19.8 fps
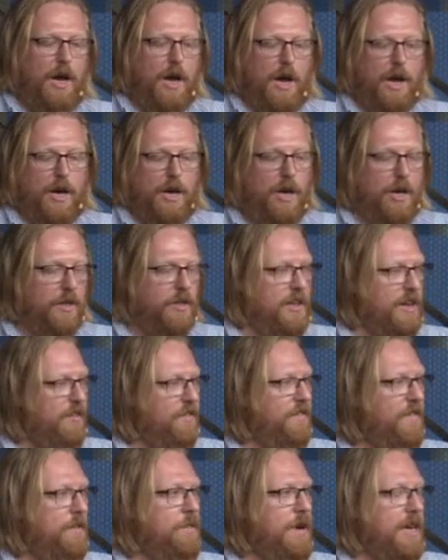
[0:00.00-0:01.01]
The
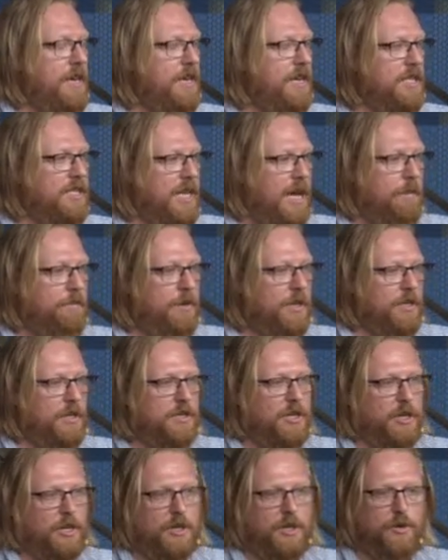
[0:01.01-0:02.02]
Ffmpeg examples
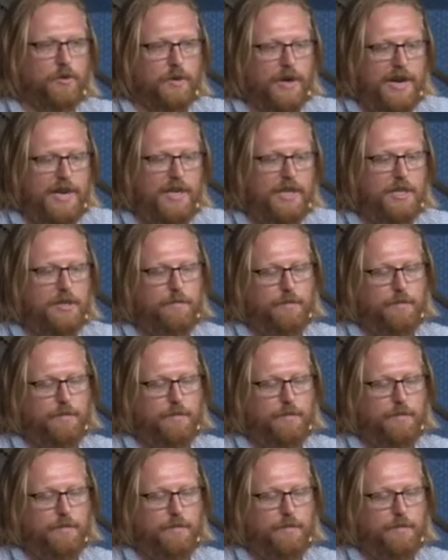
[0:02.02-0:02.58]
are great,